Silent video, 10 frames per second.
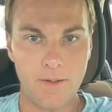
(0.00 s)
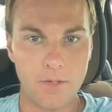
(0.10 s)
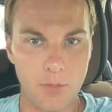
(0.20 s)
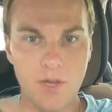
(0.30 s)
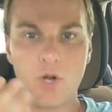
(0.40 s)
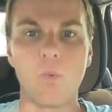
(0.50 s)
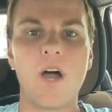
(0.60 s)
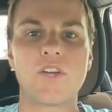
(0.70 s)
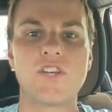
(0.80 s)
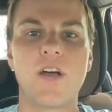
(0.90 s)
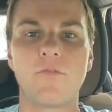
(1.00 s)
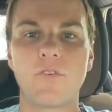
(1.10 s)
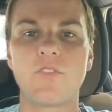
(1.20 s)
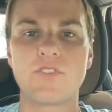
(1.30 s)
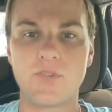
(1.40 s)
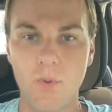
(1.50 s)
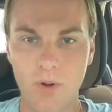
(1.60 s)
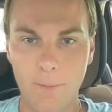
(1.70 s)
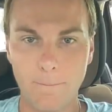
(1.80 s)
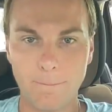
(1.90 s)
you better watch out for the
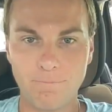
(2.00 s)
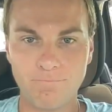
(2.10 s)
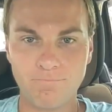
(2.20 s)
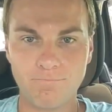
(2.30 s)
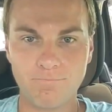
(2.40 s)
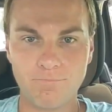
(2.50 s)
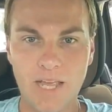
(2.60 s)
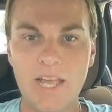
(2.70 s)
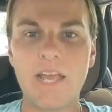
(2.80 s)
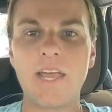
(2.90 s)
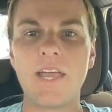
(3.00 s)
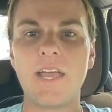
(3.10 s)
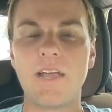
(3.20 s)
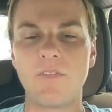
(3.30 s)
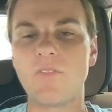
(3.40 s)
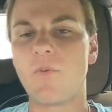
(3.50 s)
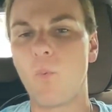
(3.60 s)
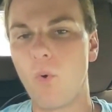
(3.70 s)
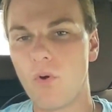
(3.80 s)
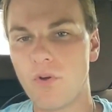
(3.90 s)
storm. And then the
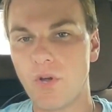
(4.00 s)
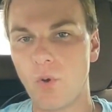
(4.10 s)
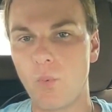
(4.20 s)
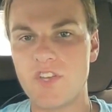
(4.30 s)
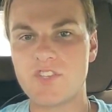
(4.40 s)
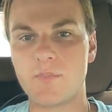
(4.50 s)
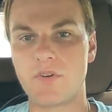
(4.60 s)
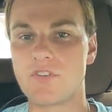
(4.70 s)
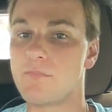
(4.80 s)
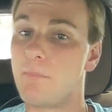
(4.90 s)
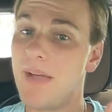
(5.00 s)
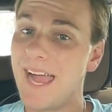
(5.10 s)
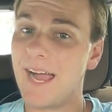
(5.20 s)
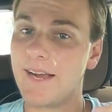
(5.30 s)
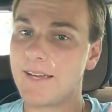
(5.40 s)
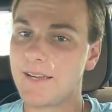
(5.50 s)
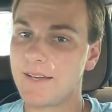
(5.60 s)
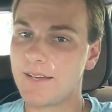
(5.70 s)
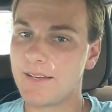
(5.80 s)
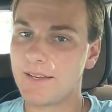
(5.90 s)
warrior whispers back
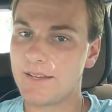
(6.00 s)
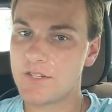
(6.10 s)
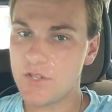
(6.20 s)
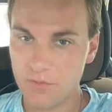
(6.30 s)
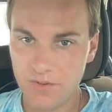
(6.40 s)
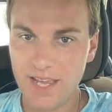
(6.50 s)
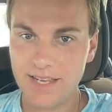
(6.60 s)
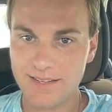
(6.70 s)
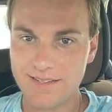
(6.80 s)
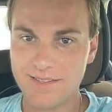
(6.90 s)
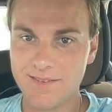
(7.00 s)
to fate,